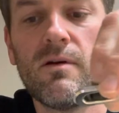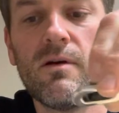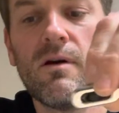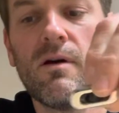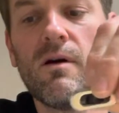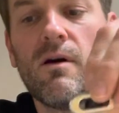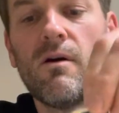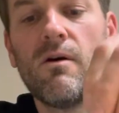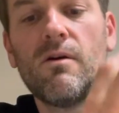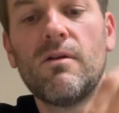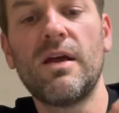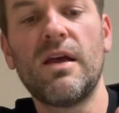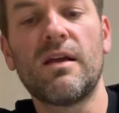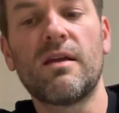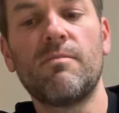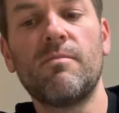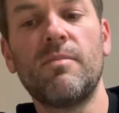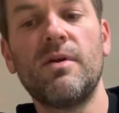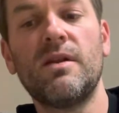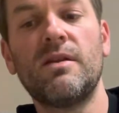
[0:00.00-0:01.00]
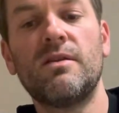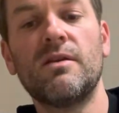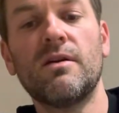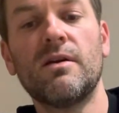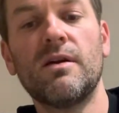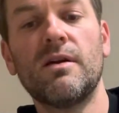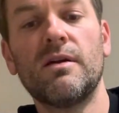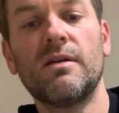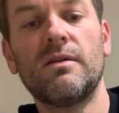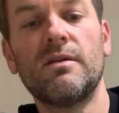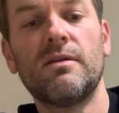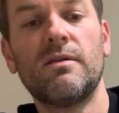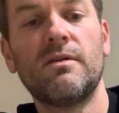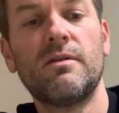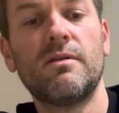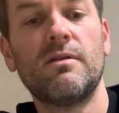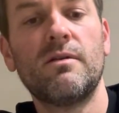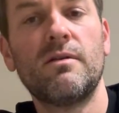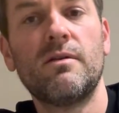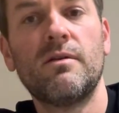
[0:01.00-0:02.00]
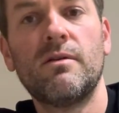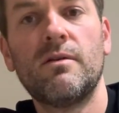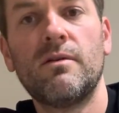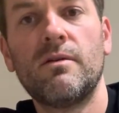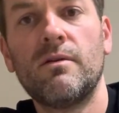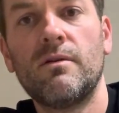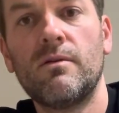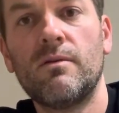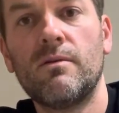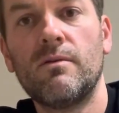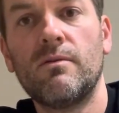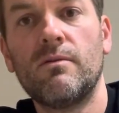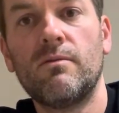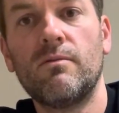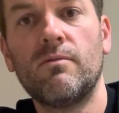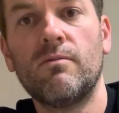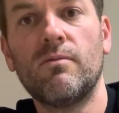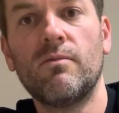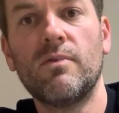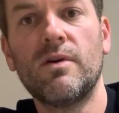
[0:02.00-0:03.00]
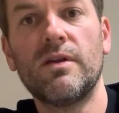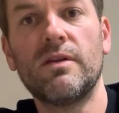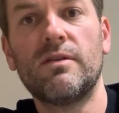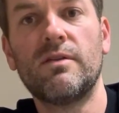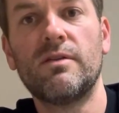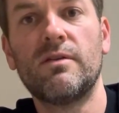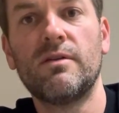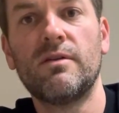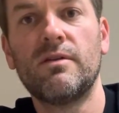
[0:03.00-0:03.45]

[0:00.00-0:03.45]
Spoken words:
All that can be done with